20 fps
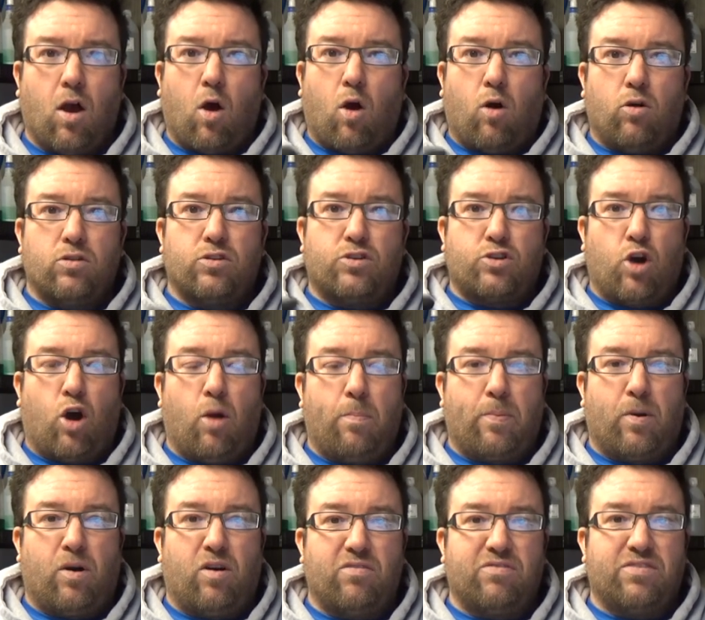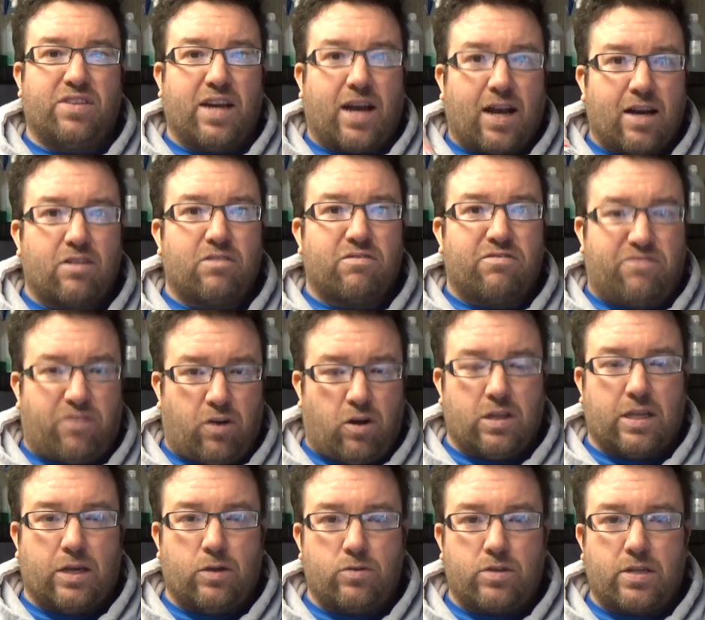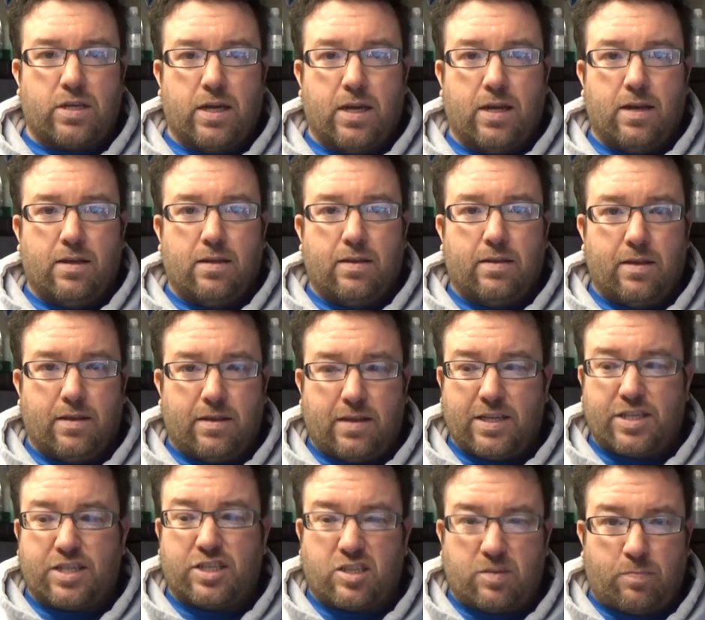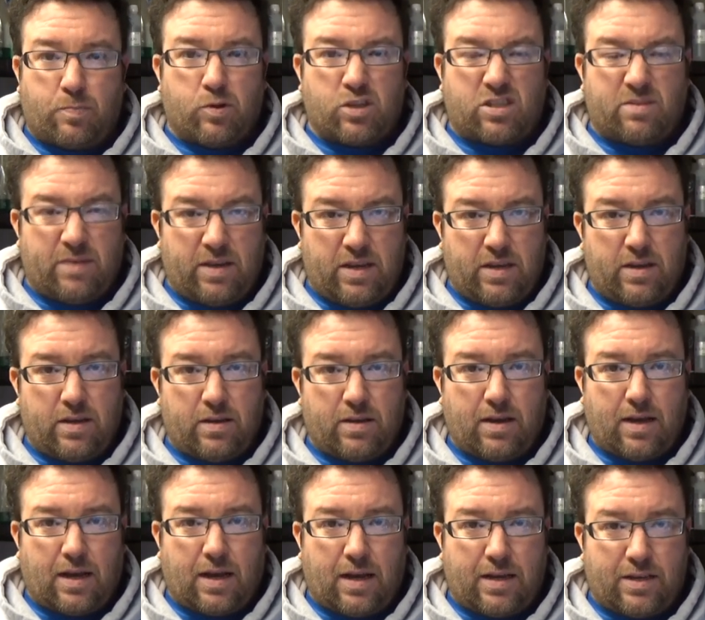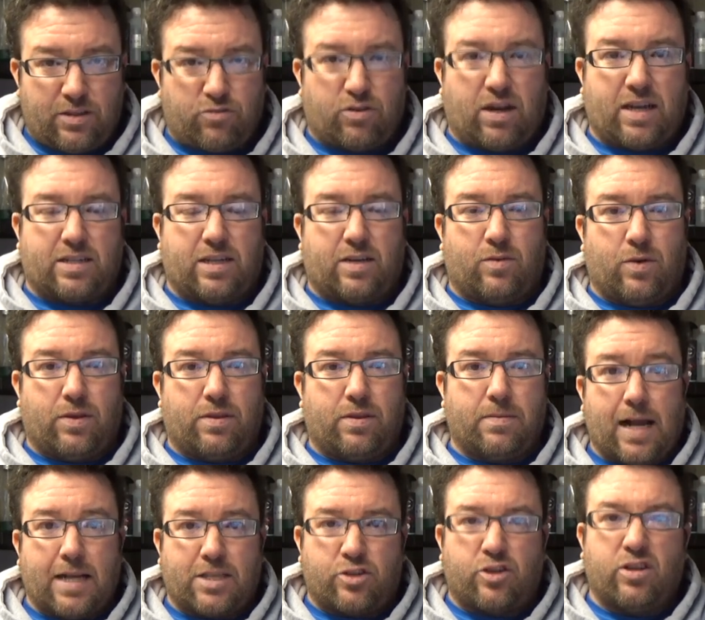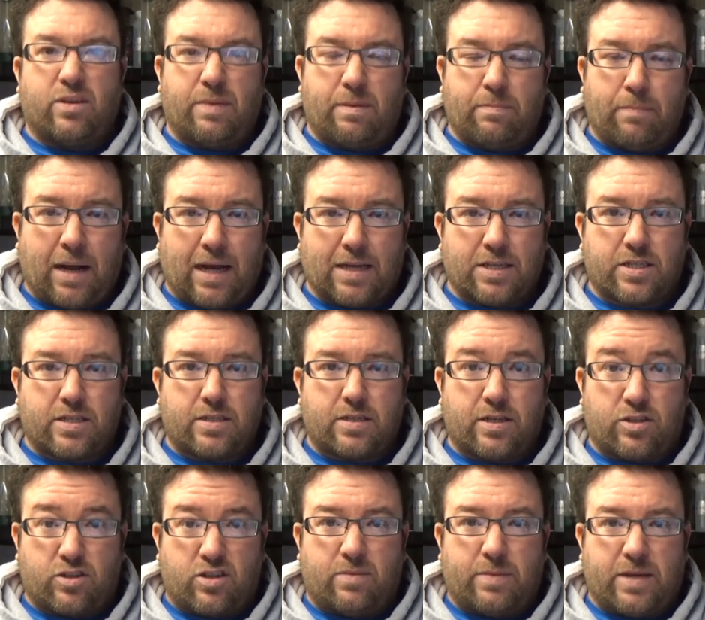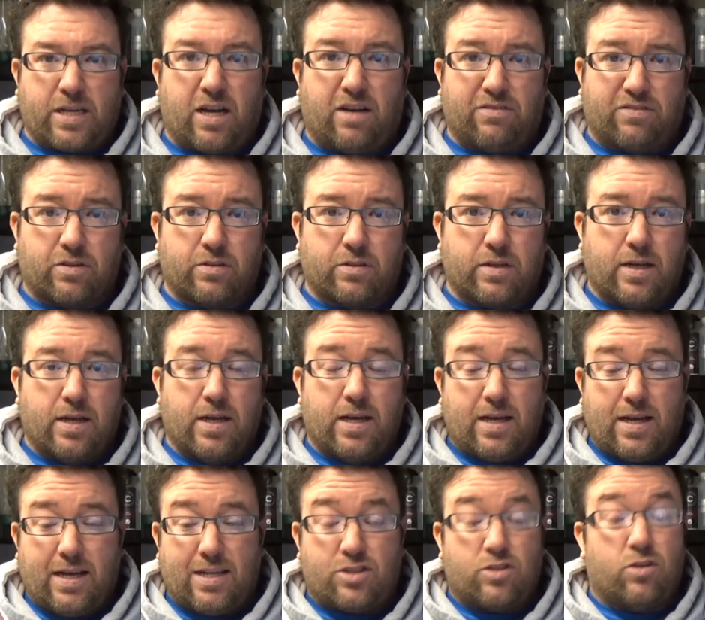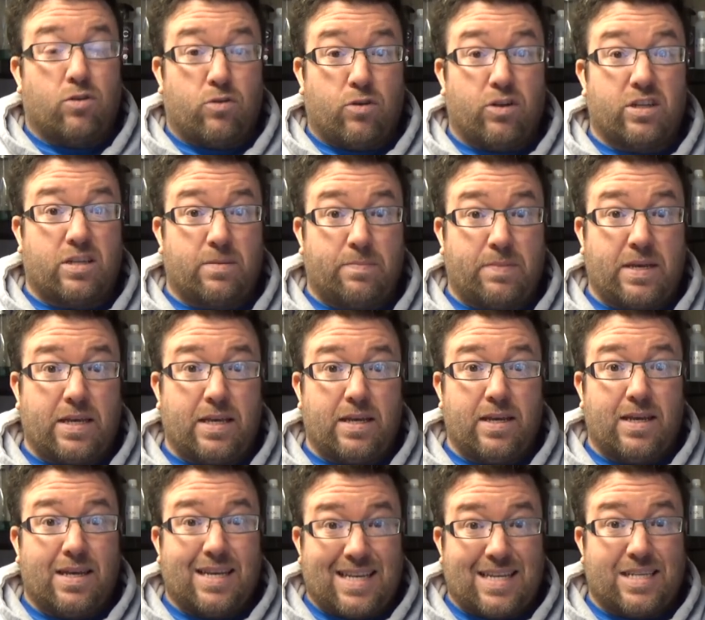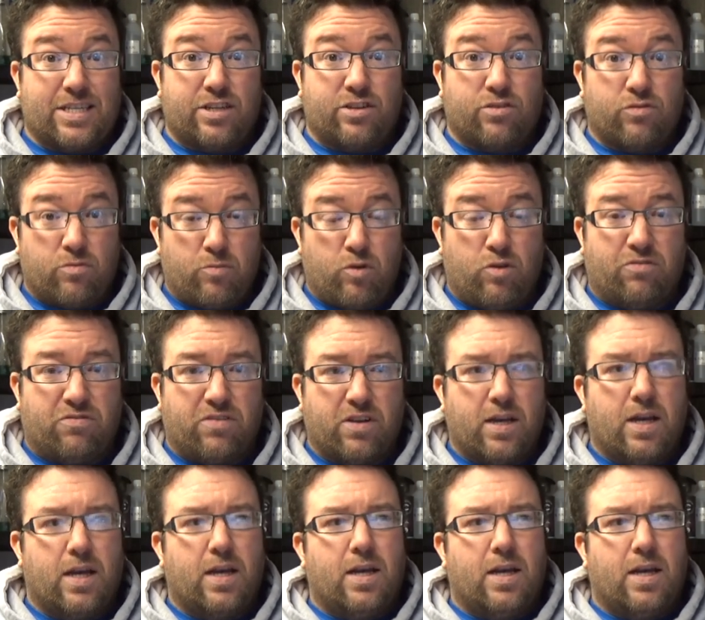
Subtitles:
on top of the iron fallout that this is supposed to be interacting with? It's going to be masked, it's going to be covered. It's not going to be easy to remove.